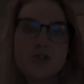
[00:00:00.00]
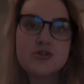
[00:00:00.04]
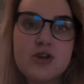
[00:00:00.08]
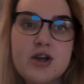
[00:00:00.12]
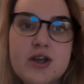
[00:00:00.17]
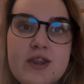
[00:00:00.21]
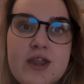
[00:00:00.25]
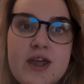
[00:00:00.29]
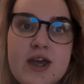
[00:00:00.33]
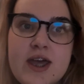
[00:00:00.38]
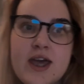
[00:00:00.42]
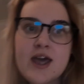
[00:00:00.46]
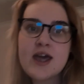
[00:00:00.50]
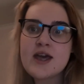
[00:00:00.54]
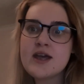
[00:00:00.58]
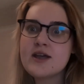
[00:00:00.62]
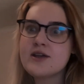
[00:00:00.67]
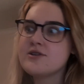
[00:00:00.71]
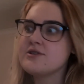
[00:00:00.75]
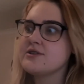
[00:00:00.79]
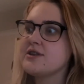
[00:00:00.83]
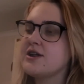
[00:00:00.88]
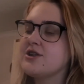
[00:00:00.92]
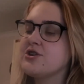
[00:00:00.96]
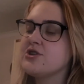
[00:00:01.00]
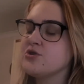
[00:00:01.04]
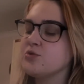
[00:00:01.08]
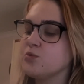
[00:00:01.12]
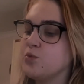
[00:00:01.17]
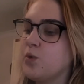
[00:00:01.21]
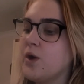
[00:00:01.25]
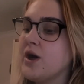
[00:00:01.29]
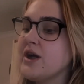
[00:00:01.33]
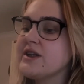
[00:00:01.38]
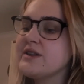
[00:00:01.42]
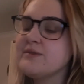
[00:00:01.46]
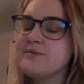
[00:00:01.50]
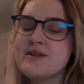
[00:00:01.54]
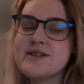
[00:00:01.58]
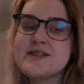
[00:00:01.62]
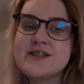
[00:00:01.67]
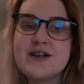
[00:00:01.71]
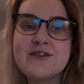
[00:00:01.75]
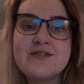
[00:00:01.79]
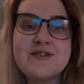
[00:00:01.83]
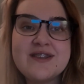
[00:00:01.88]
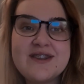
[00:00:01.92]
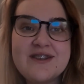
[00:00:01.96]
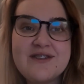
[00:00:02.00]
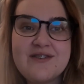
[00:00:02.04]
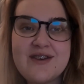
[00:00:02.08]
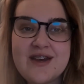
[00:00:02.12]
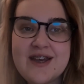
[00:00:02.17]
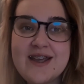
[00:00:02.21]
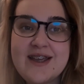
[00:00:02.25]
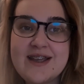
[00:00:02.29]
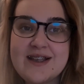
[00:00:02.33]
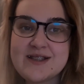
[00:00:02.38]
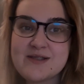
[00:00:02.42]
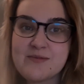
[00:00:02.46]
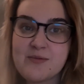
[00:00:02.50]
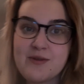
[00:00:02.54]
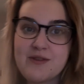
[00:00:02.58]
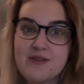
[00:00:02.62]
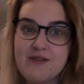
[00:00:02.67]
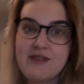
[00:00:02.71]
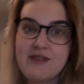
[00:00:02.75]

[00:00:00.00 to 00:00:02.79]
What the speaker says: try that again, because I just whacked myself in the face with